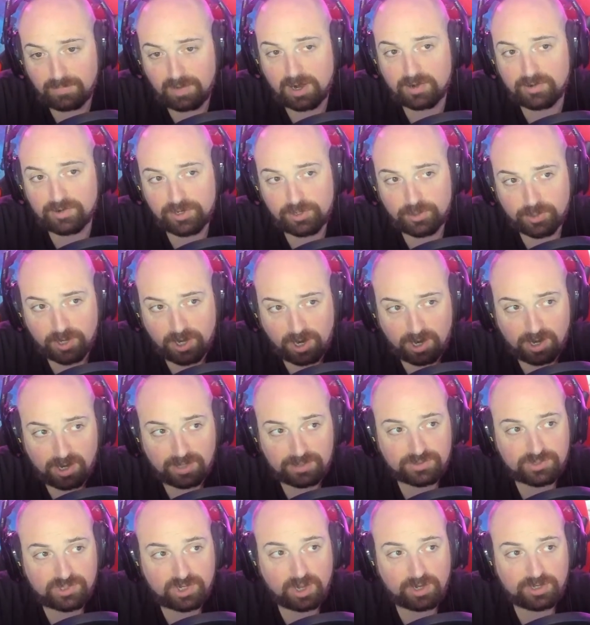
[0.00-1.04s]
Mario
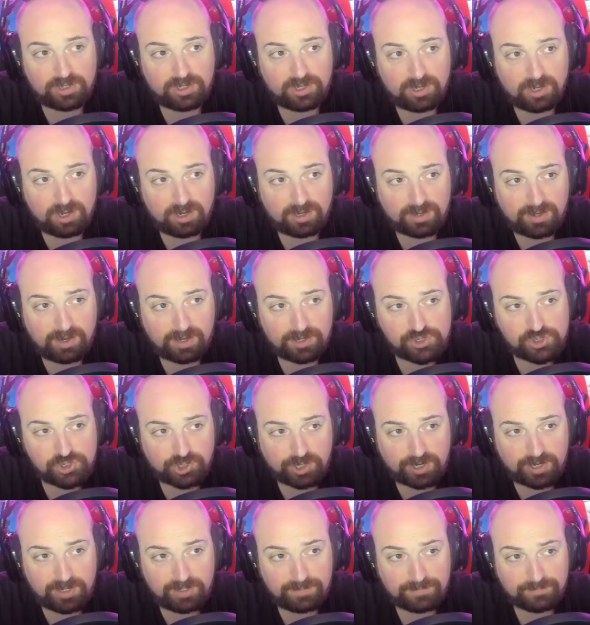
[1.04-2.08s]
Kart, Donkey Kong
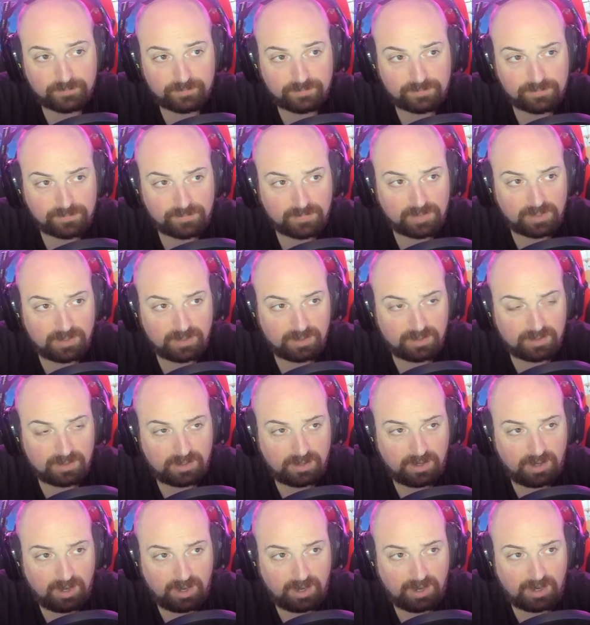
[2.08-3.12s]
Country.
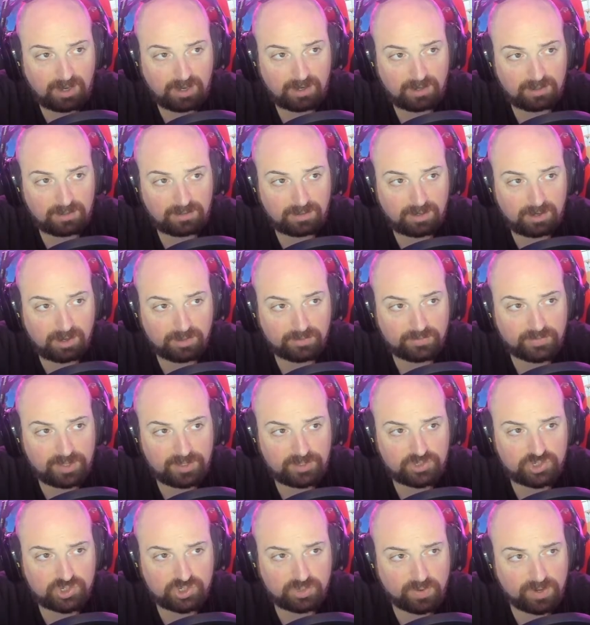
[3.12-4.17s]
Aren't
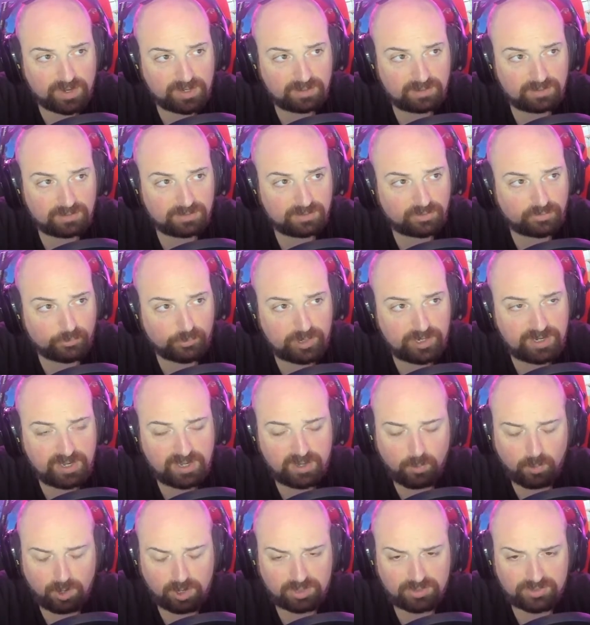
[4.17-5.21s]
they doing
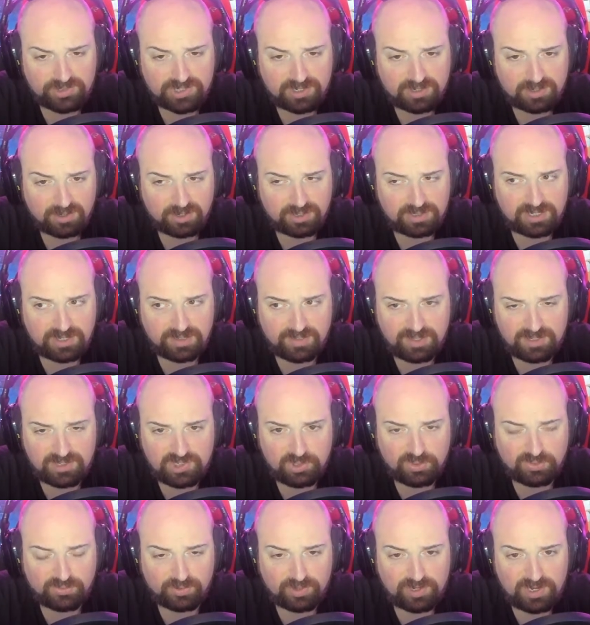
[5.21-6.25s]
3D World? Or did they
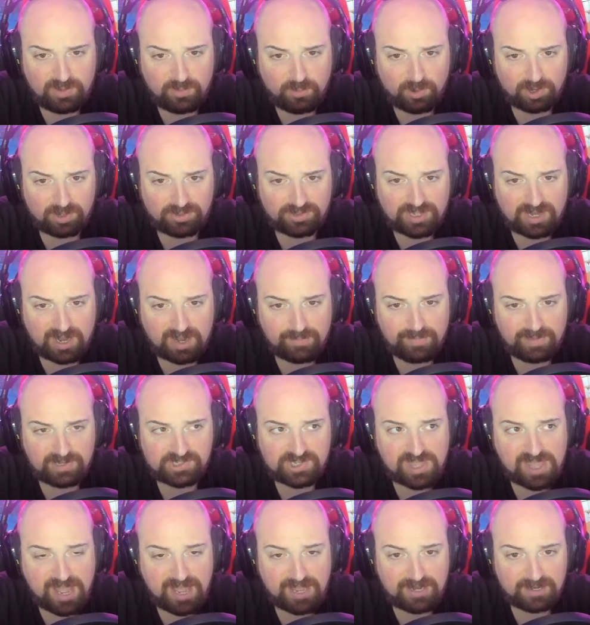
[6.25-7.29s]
do 3D World? Did I
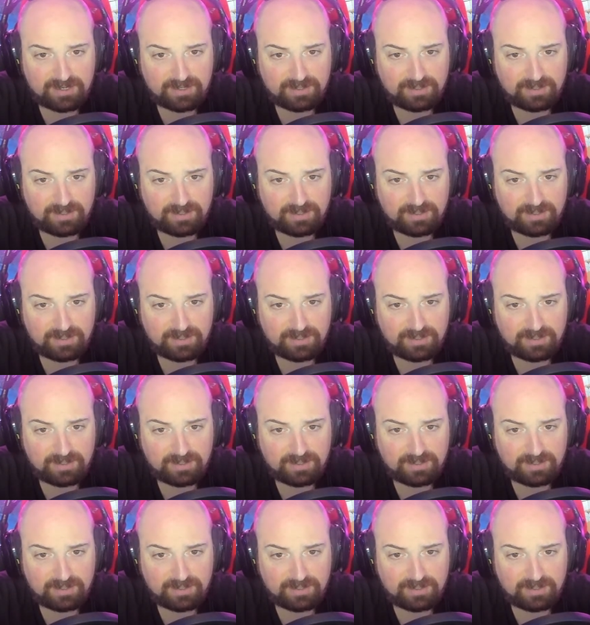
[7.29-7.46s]
miss that?